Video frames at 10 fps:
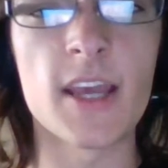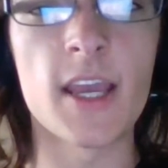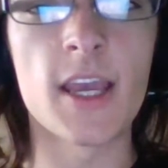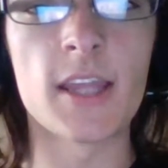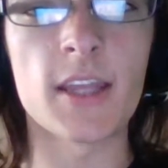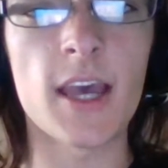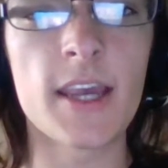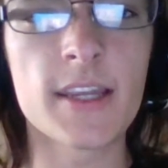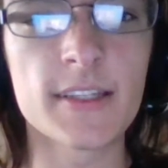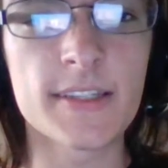and
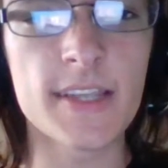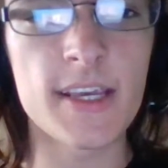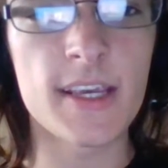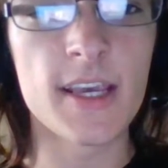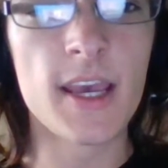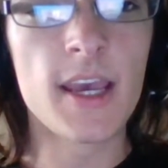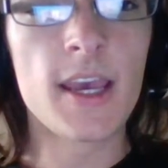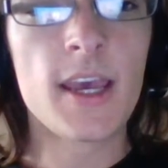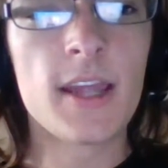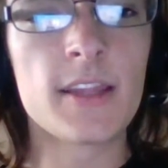I can see
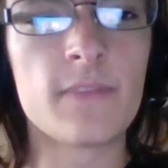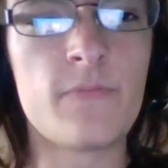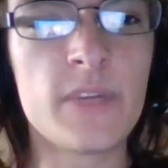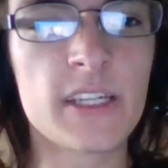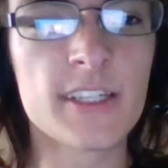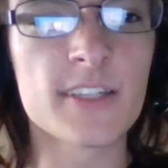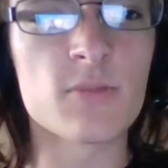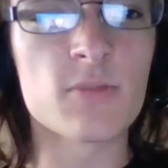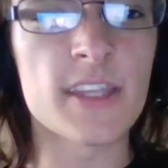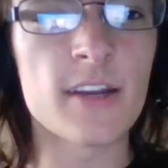the
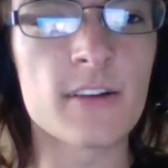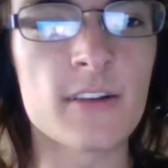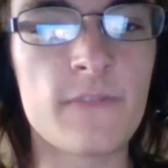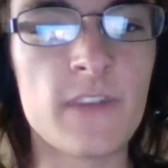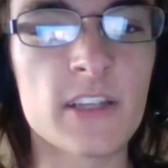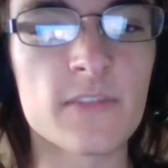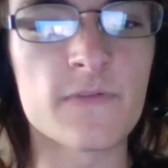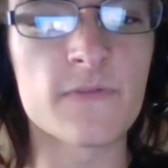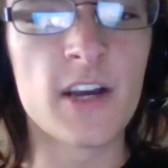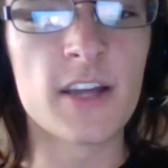Bills with their defensive
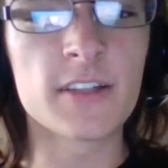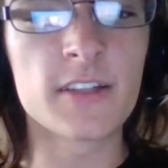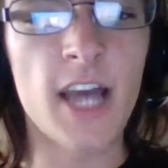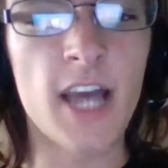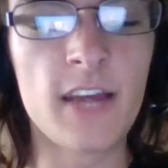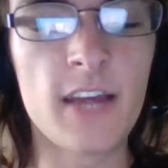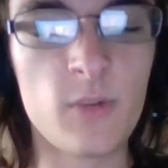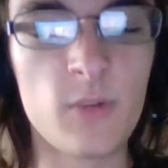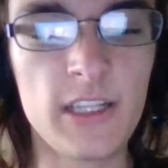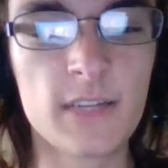front, Kyle
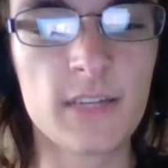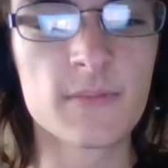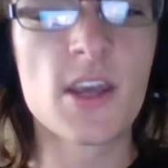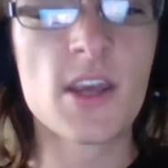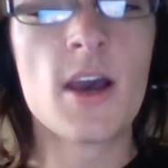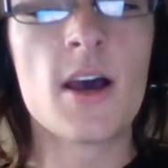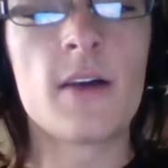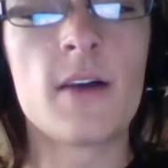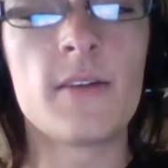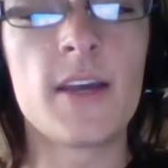Williams,
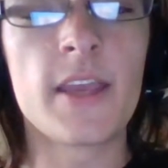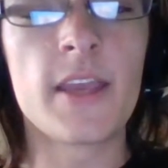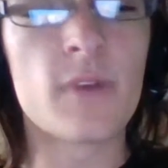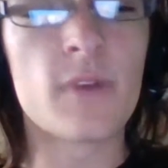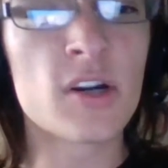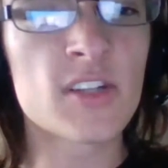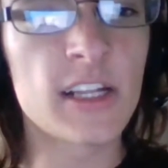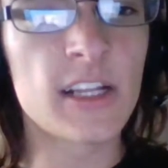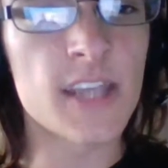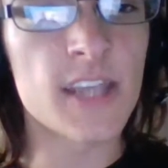
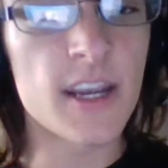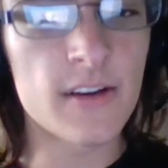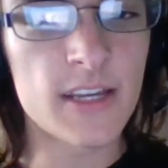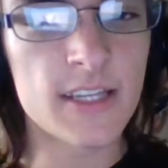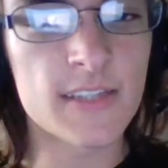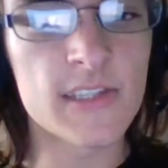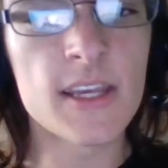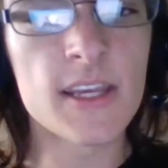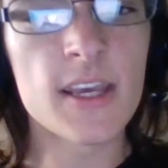Marcel Darius,